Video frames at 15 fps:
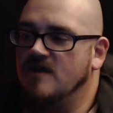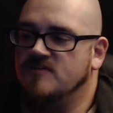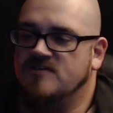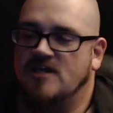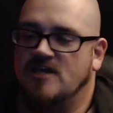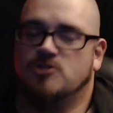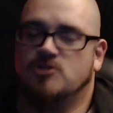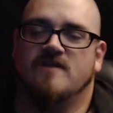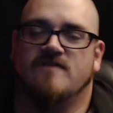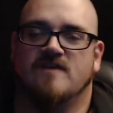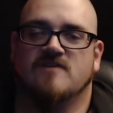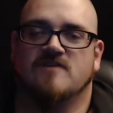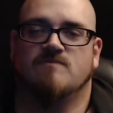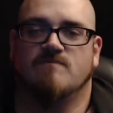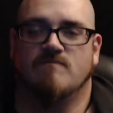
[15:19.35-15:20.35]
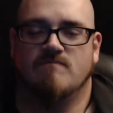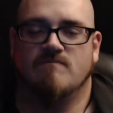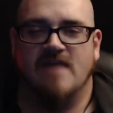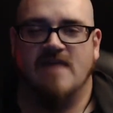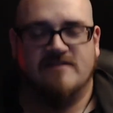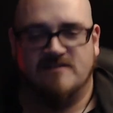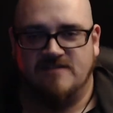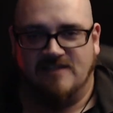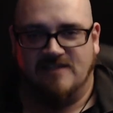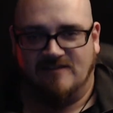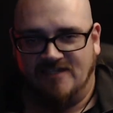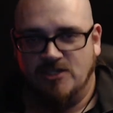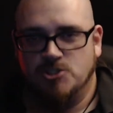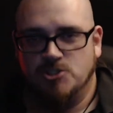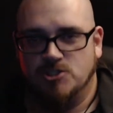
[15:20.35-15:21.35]
Essentially, this entity
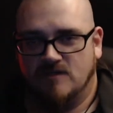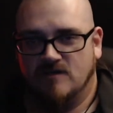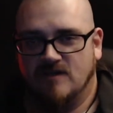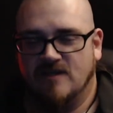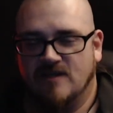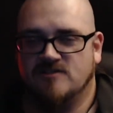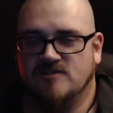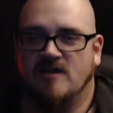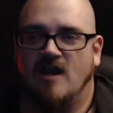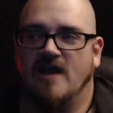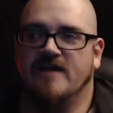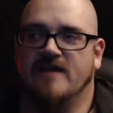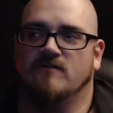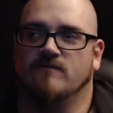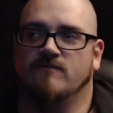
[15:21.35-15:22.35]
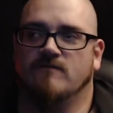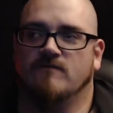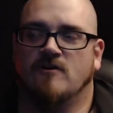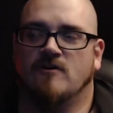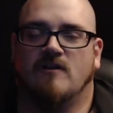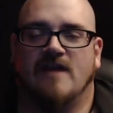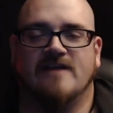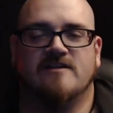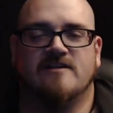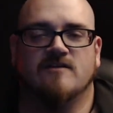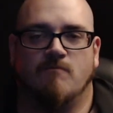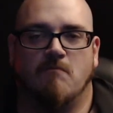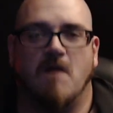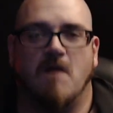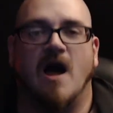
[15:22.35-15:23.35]
Legion is a kind of
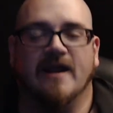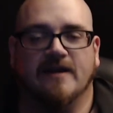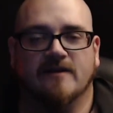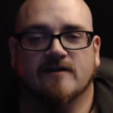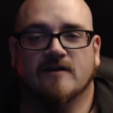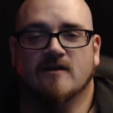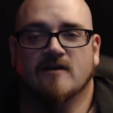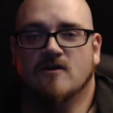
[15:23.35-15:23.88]
collective mind